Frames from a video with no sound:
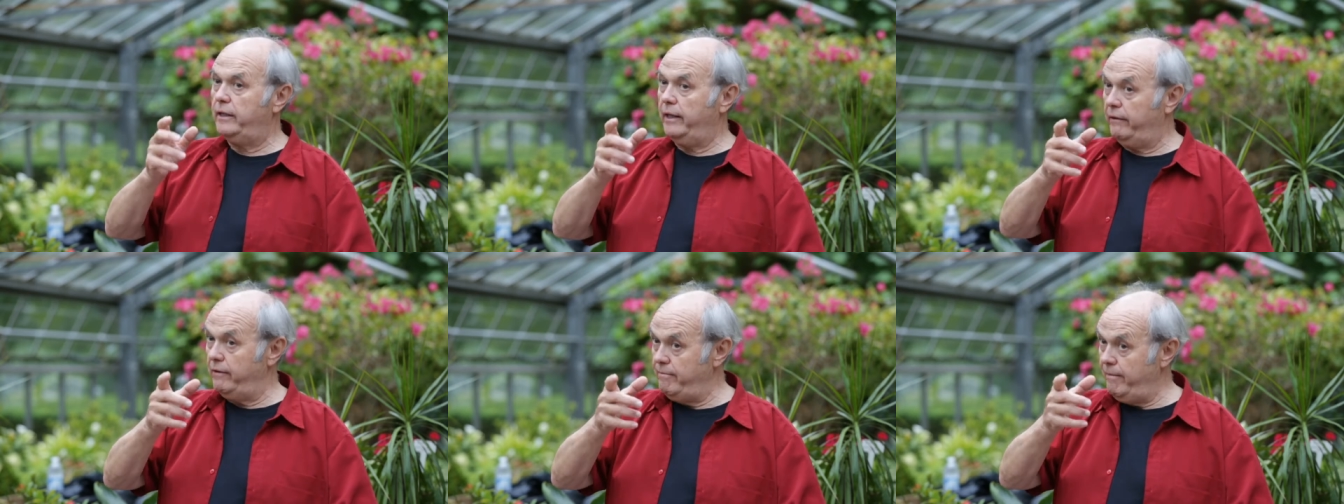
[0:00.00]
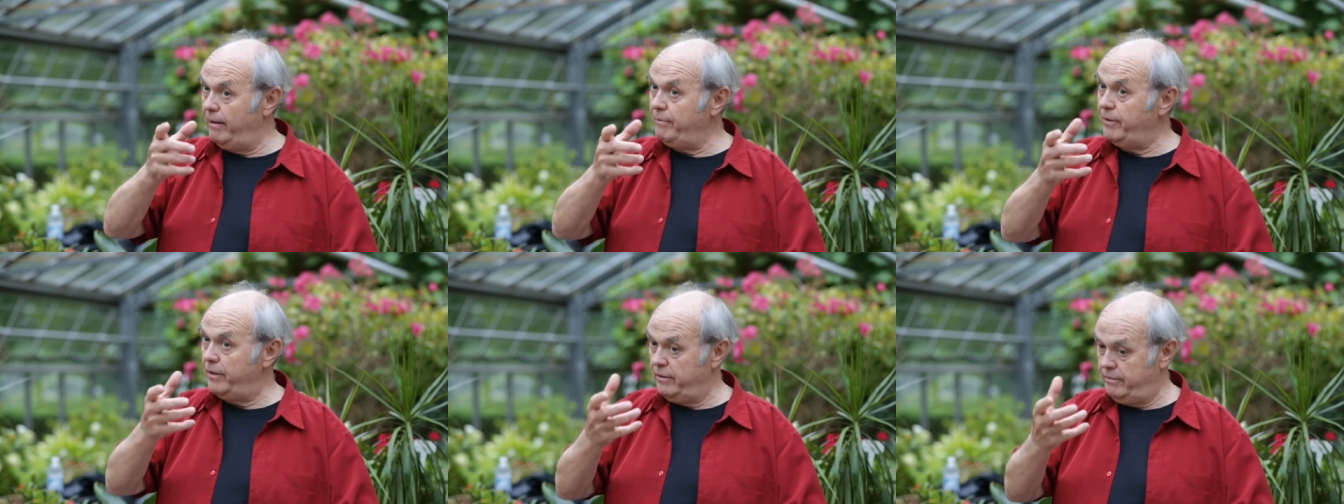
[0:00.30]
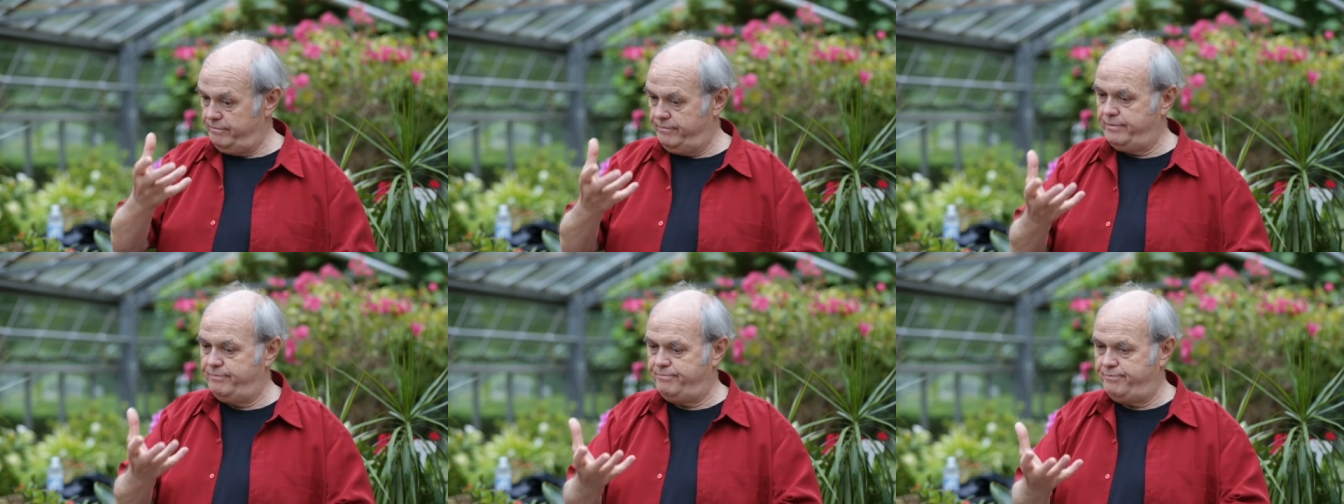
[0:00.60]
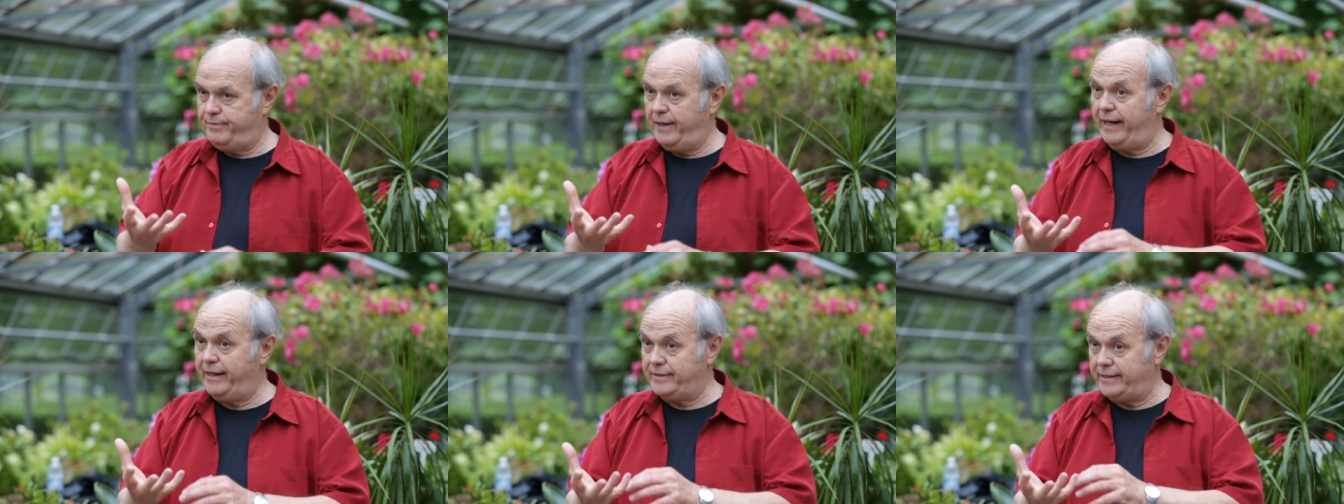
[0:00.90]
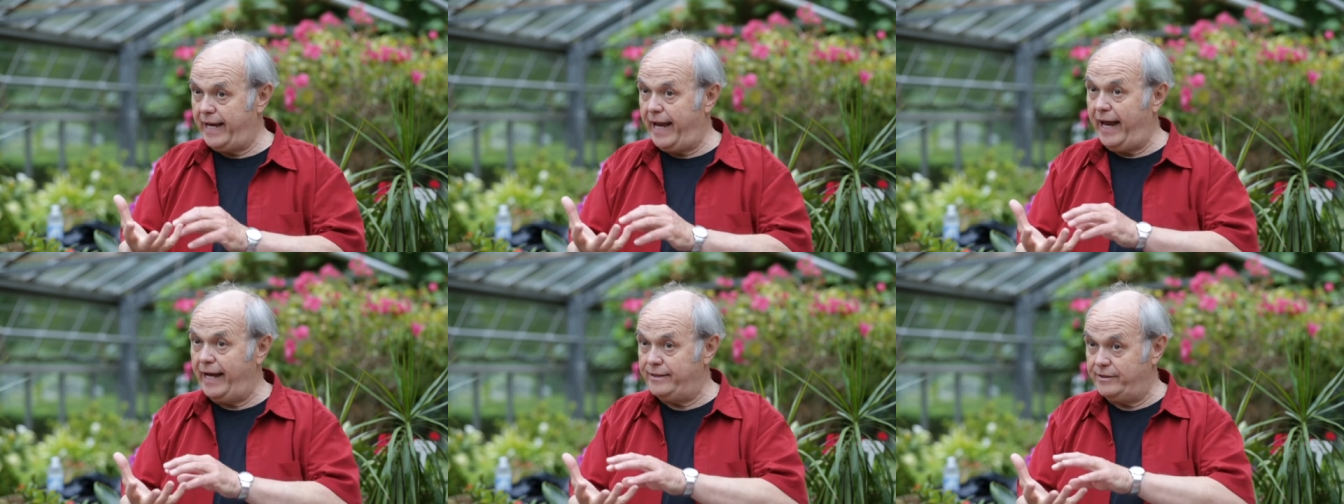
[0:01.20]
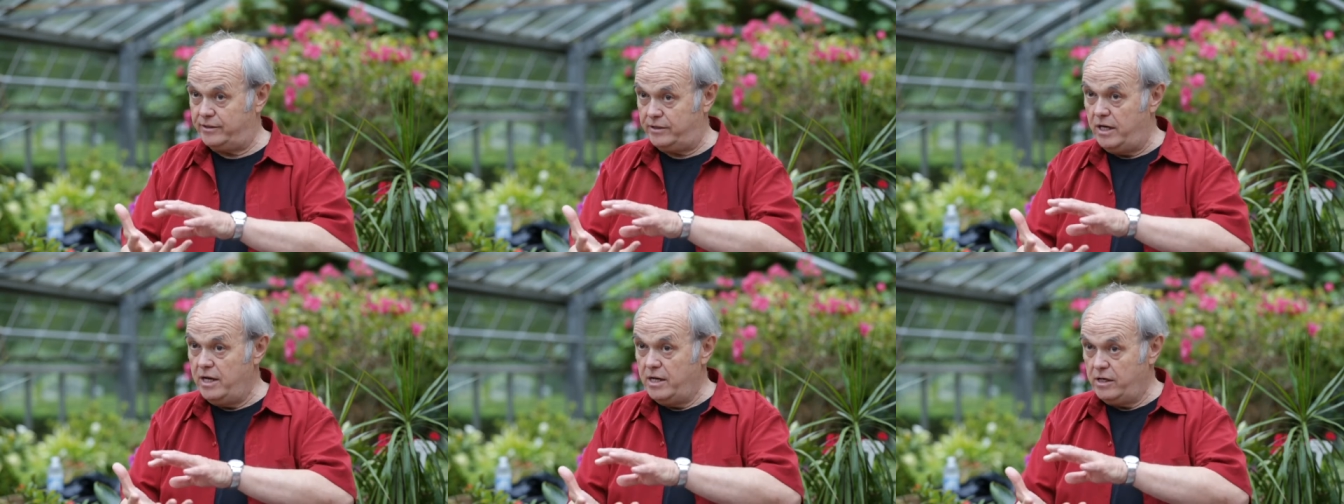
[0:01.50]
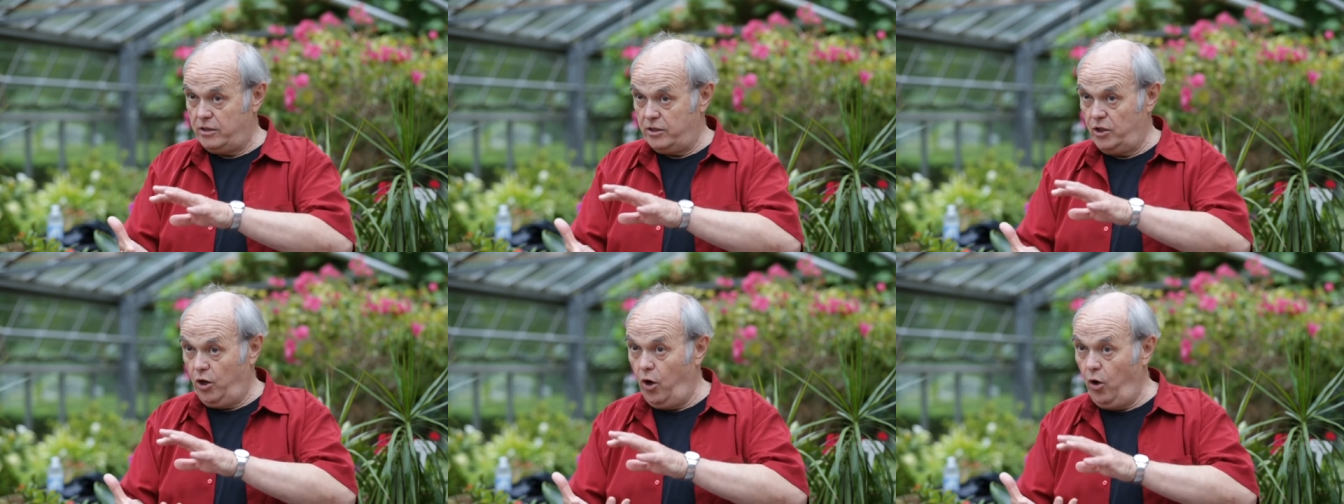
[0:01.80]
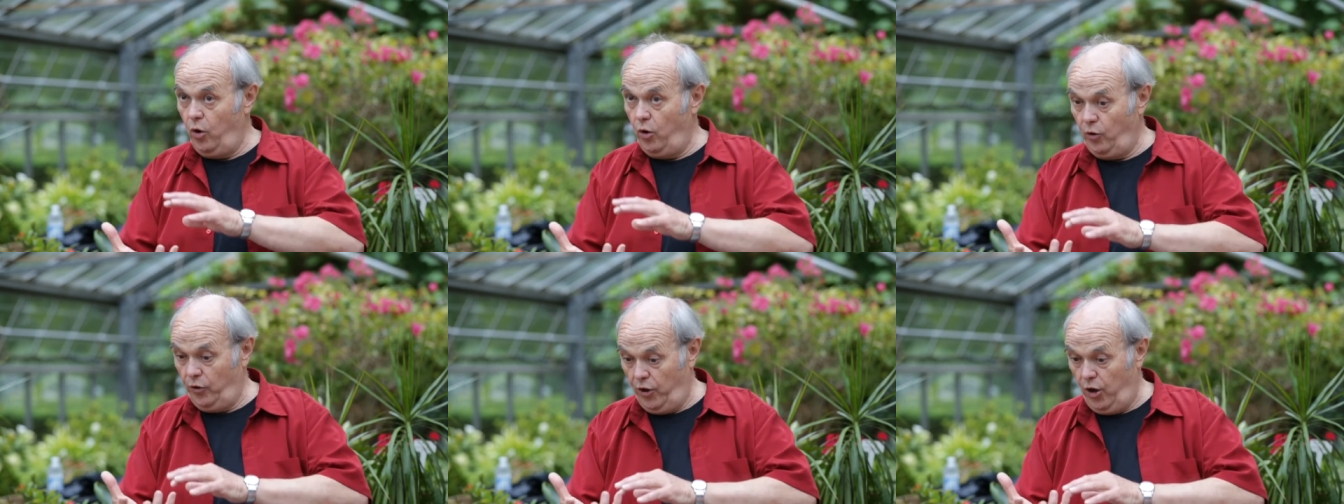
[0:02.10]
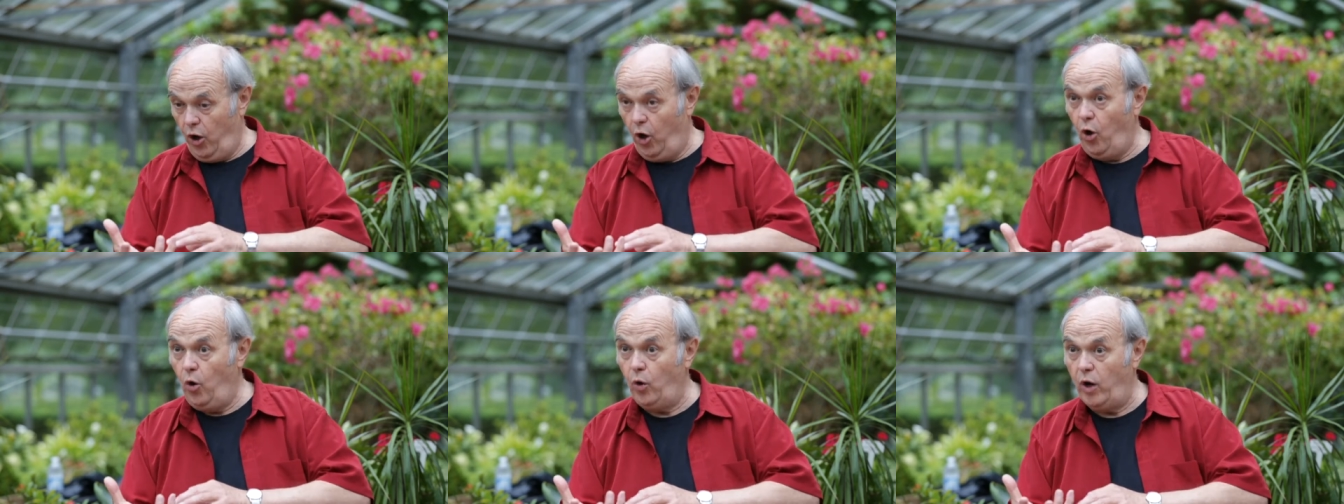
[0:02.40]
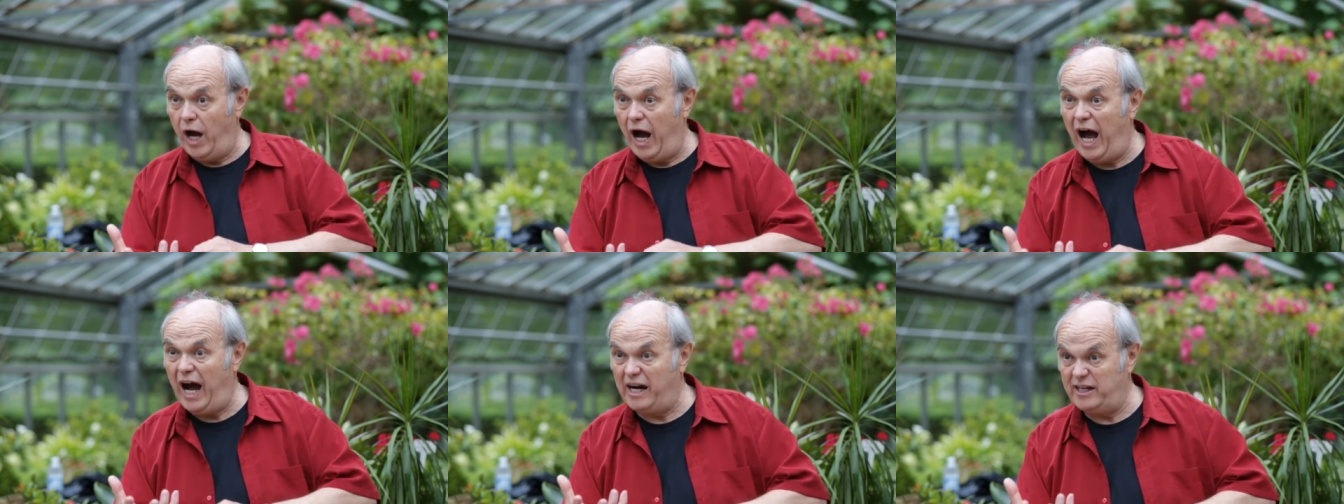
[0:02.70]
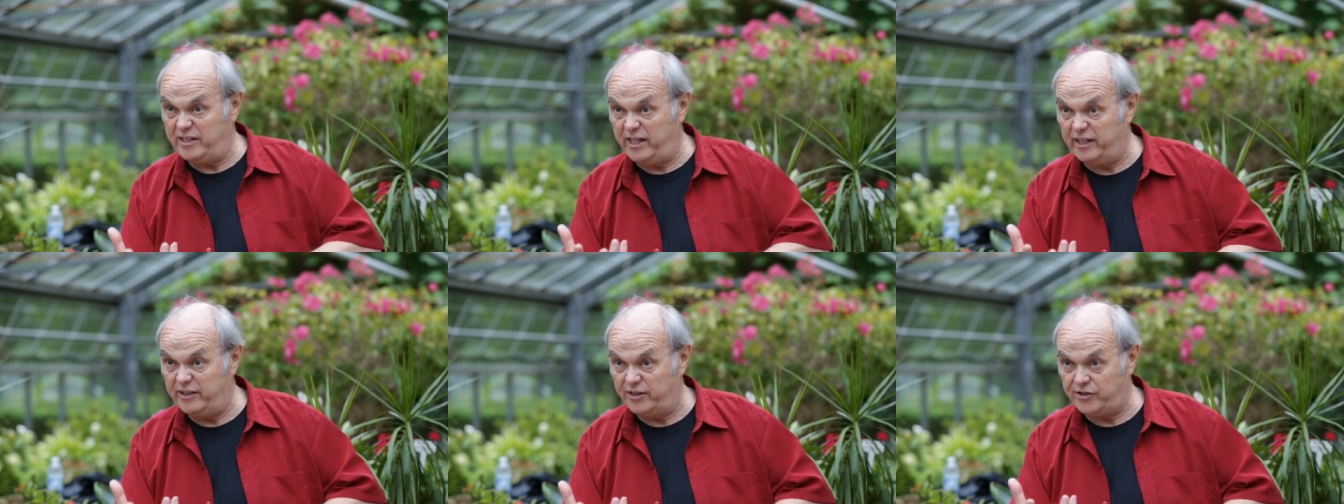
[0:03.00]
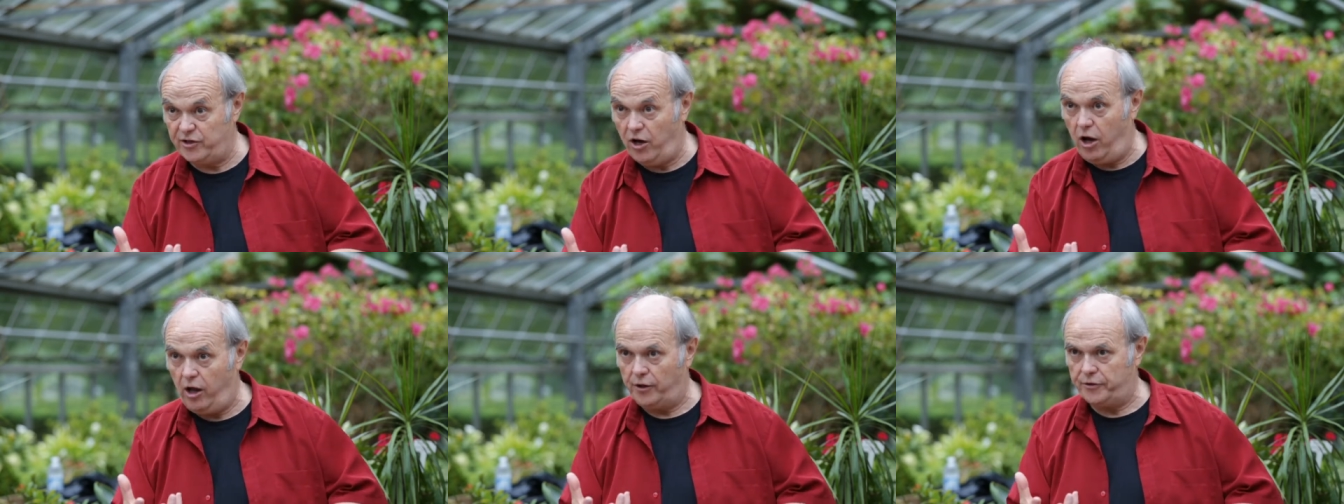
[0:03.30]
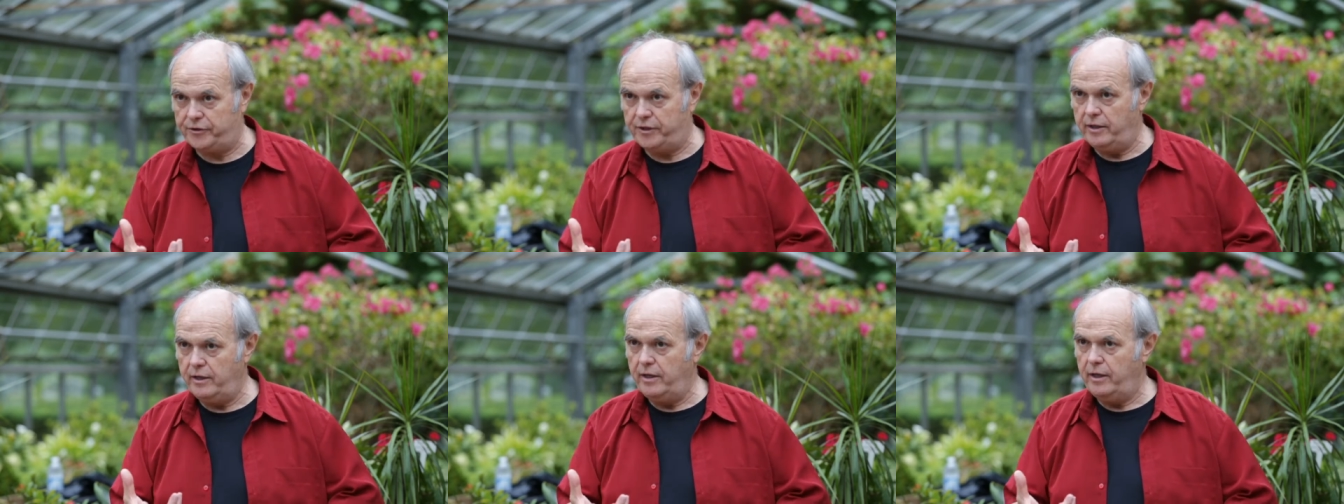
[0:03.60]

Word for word: Now remember, Peg's hands could hold a whole head of salt.